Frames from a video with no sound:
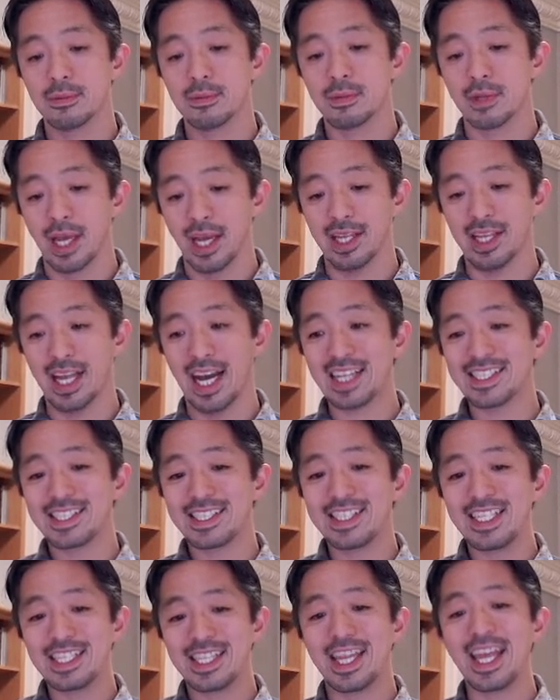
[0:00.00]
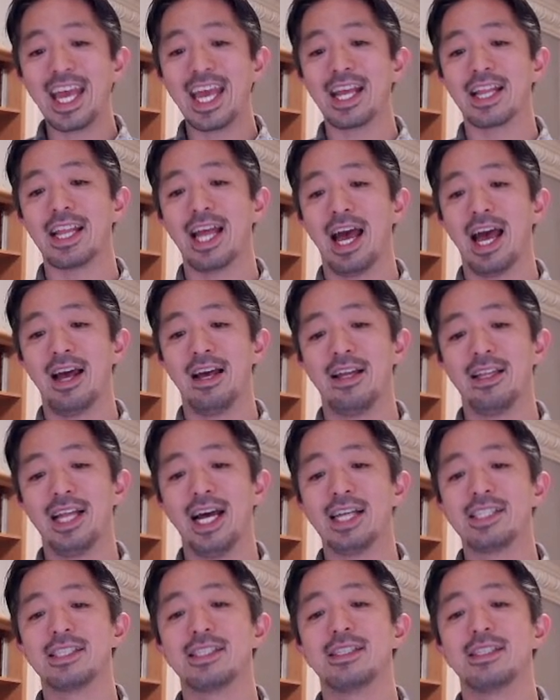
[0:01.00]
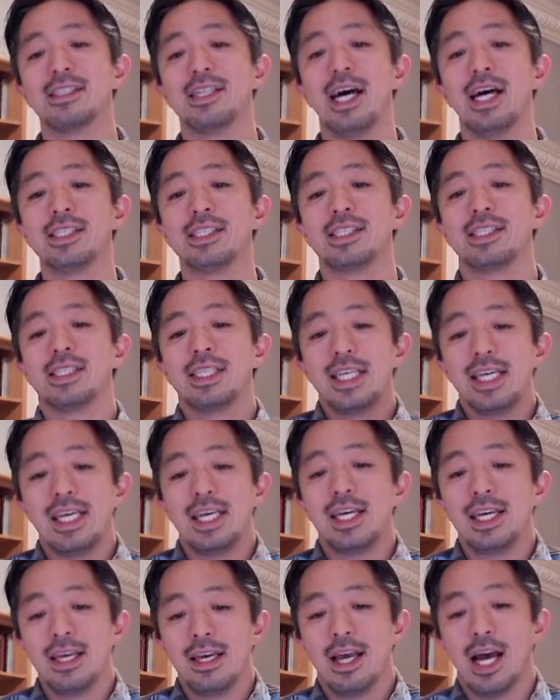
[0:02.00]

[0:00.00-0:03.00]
Okay, that's the thing that, that that's the